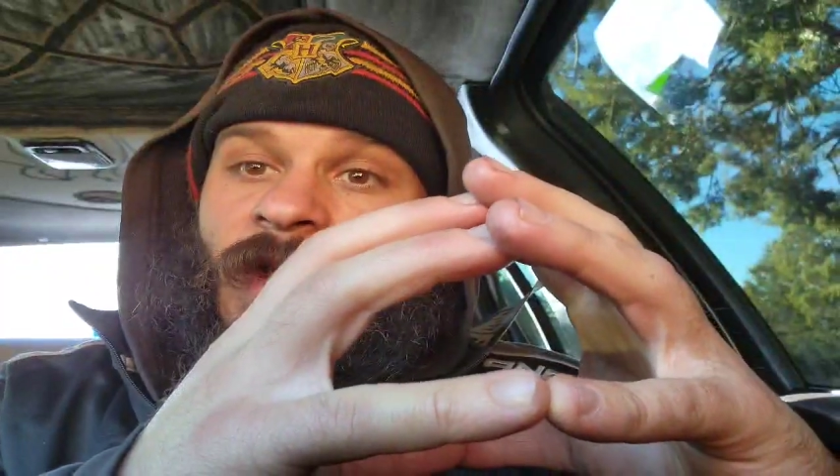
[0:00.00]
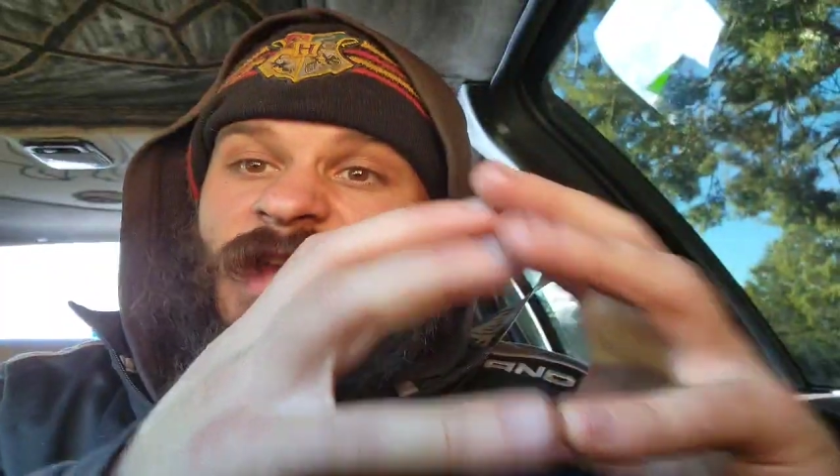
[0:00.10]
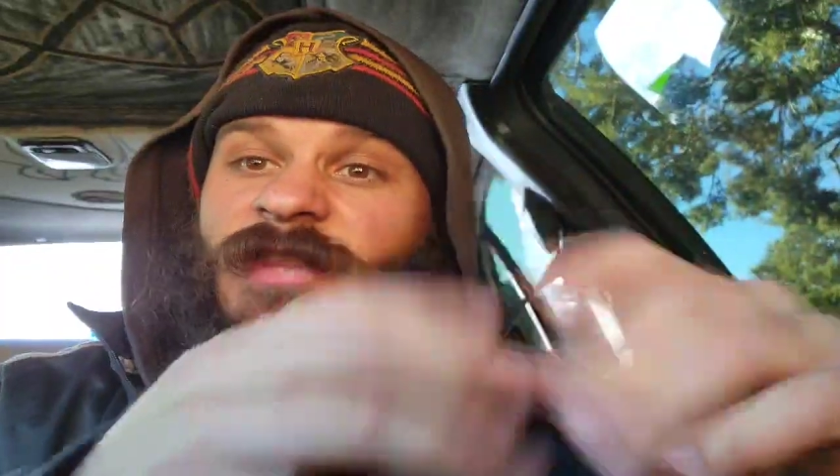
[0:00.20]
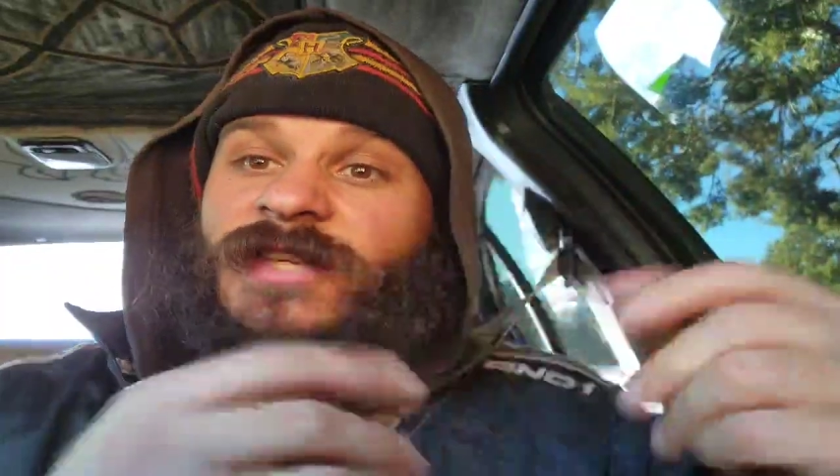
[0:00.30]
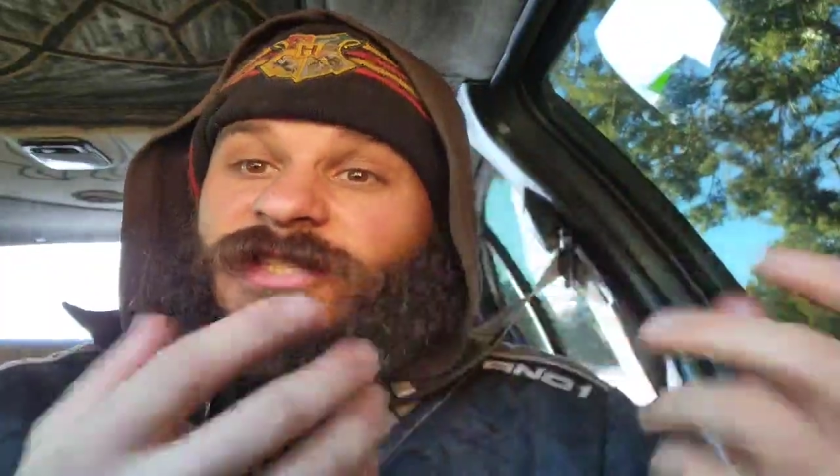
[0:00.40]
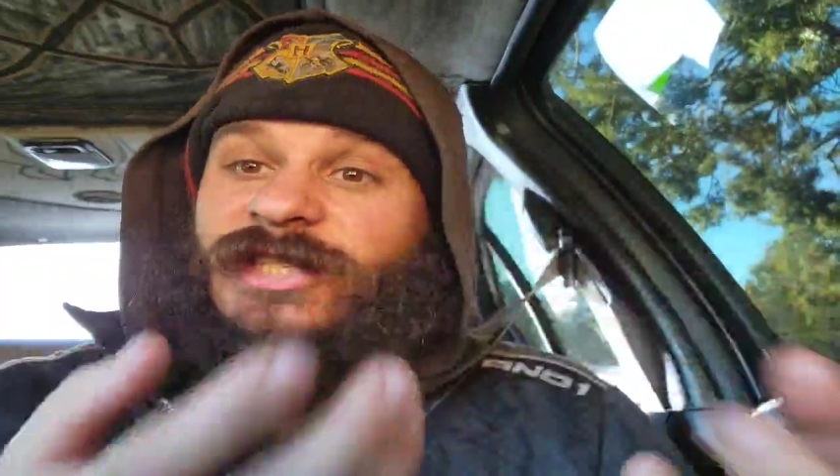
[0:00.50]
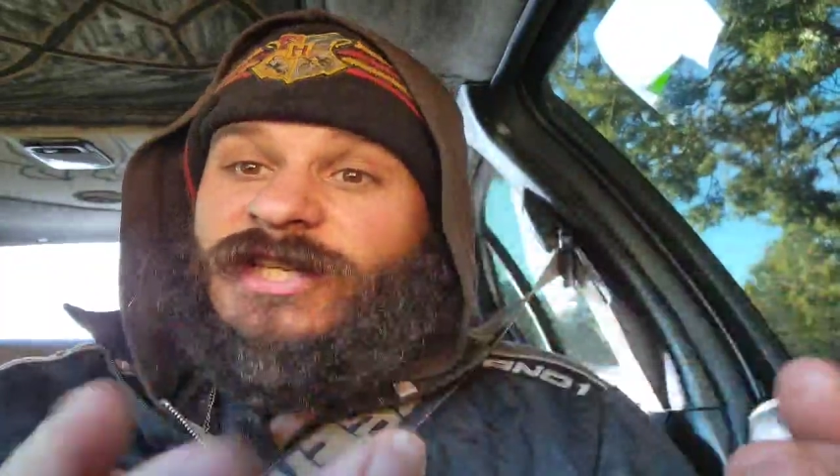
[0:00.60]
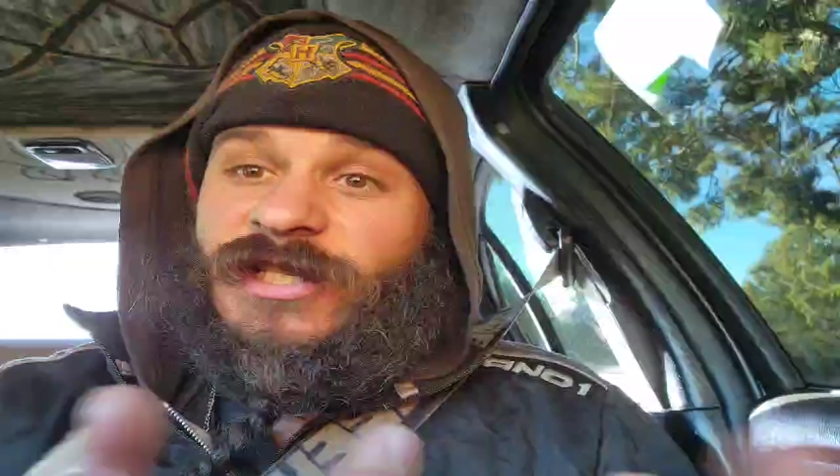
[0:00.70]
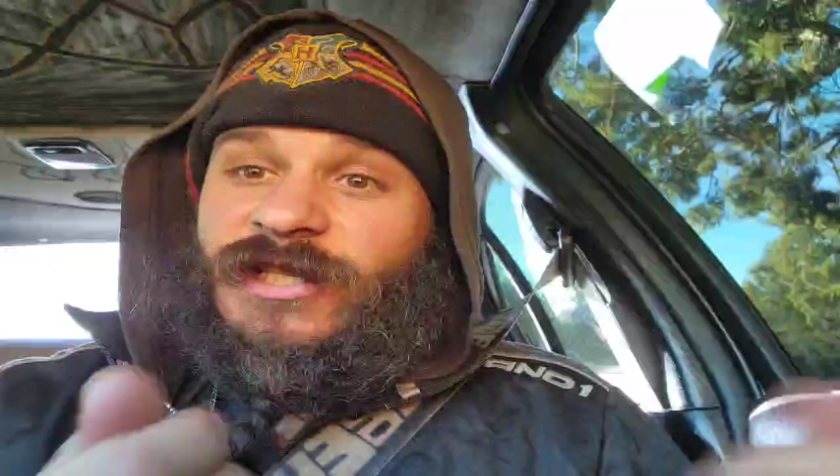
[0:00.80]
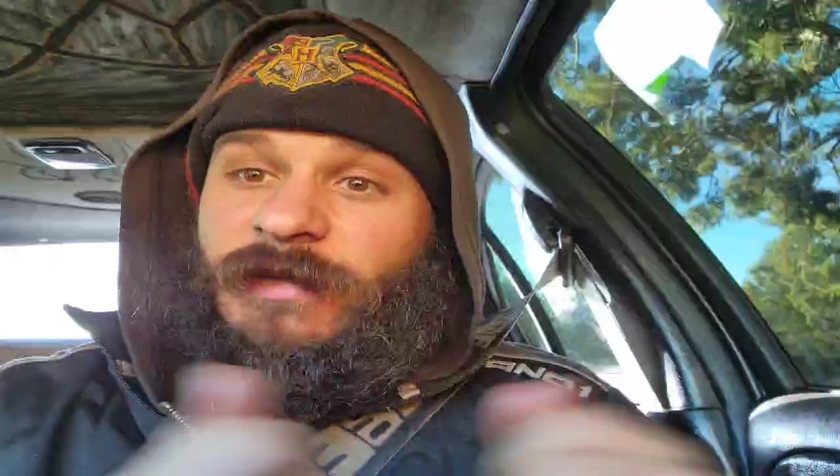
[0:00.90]
and then
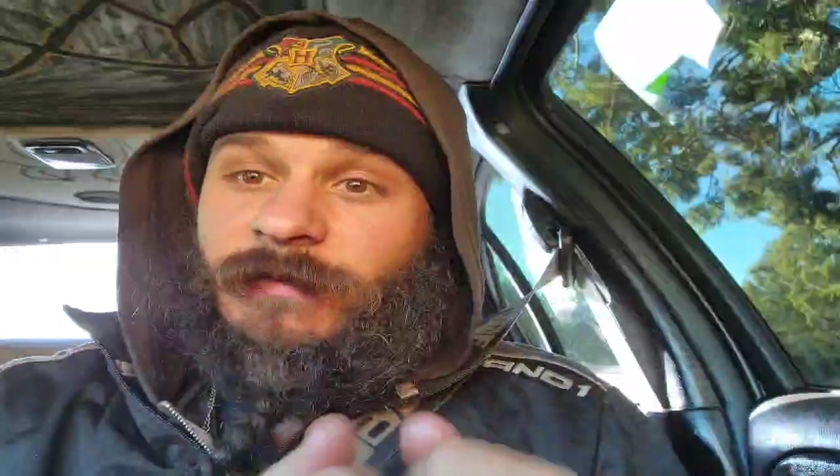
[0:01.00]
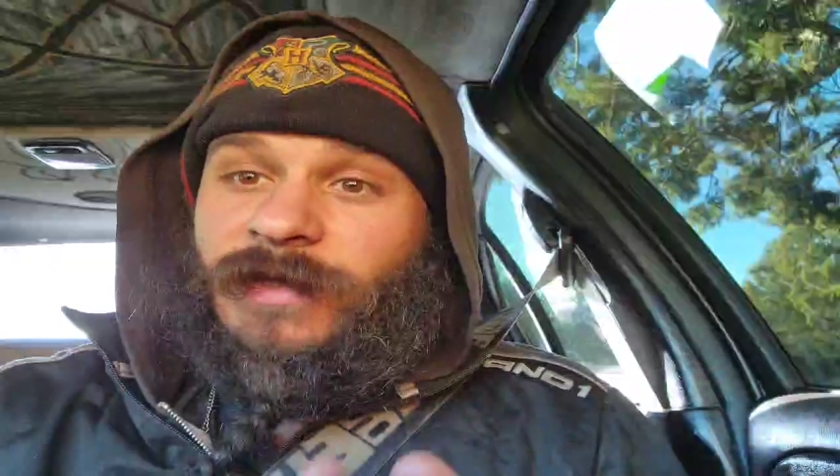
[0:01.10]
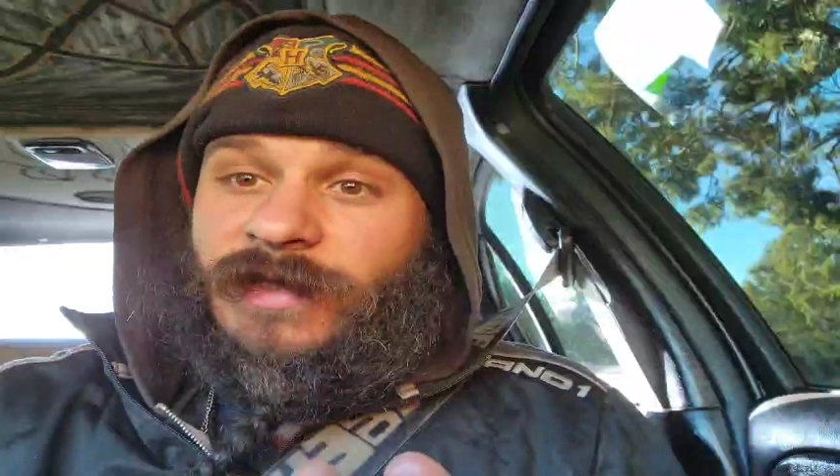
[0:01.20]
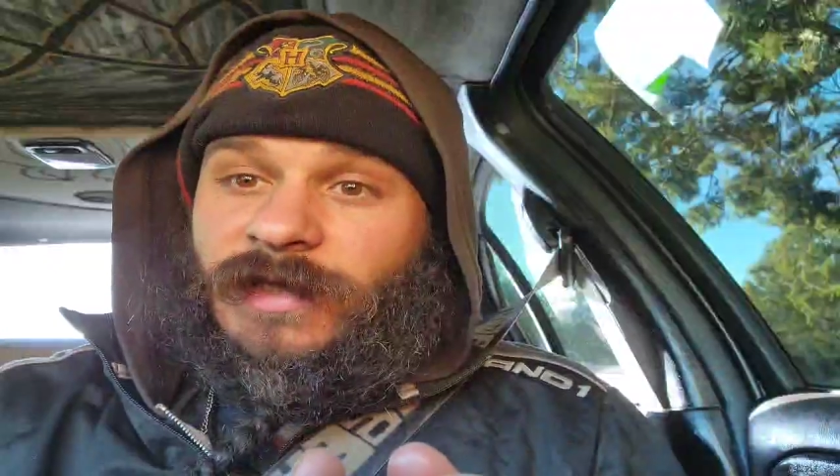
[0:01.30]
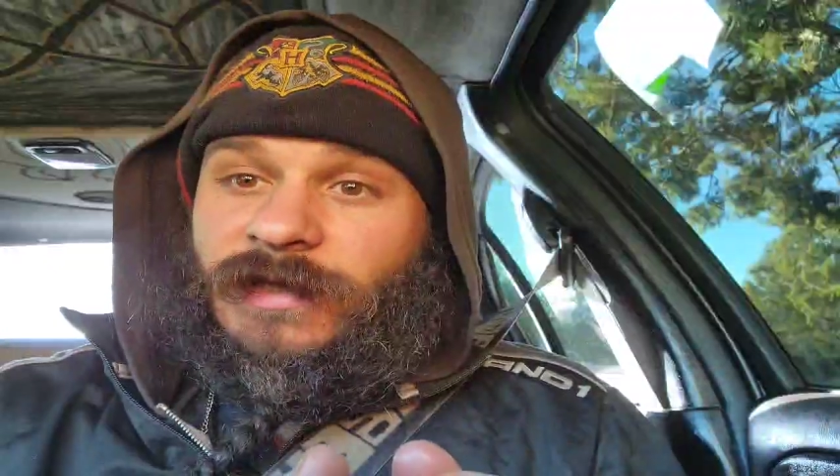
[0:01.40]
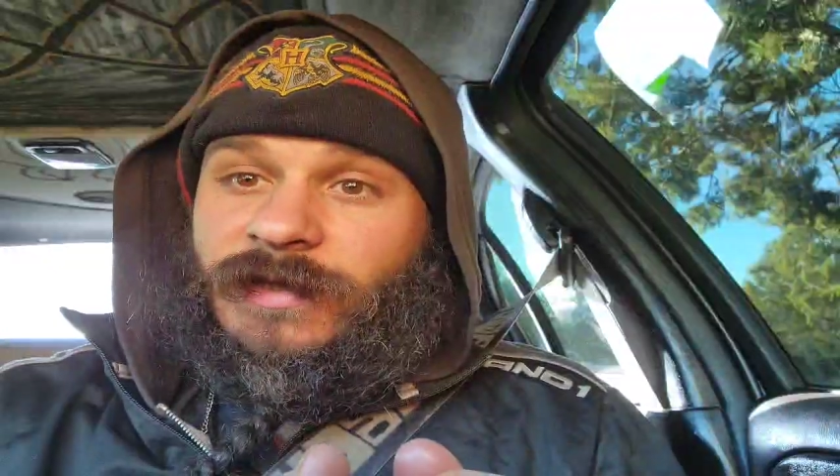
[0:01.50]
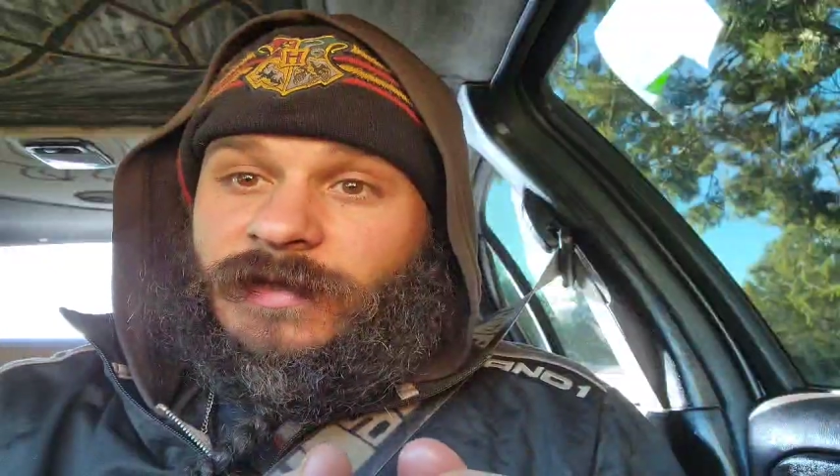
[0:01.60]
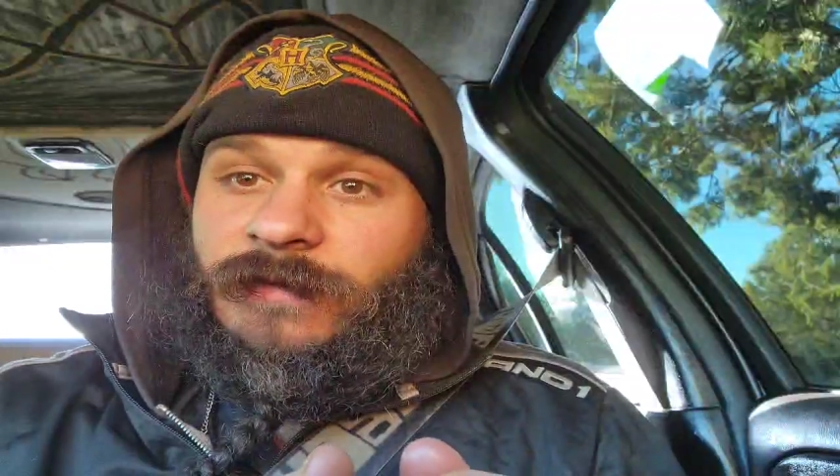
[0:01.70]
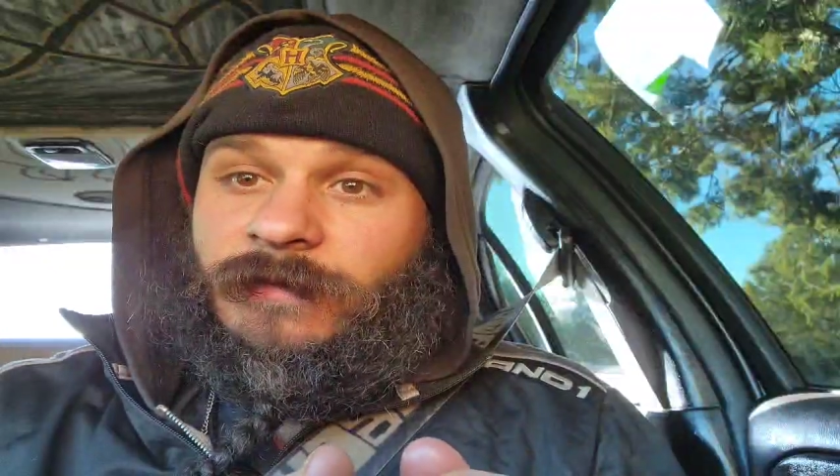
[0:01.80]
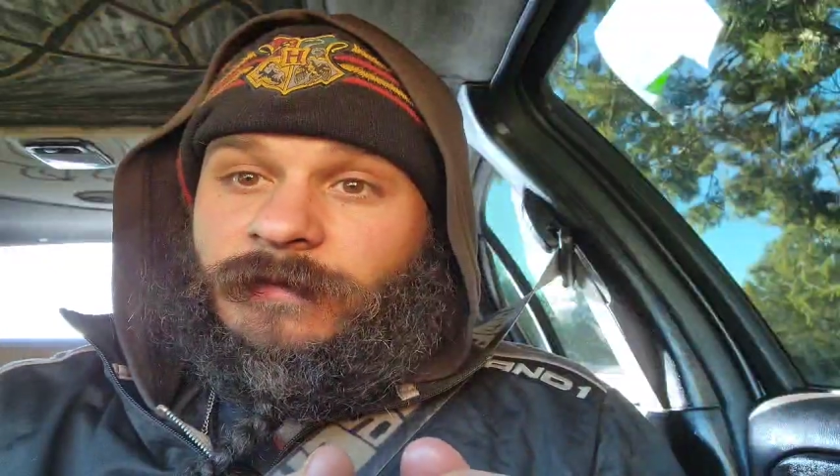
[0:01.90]
teach them these things.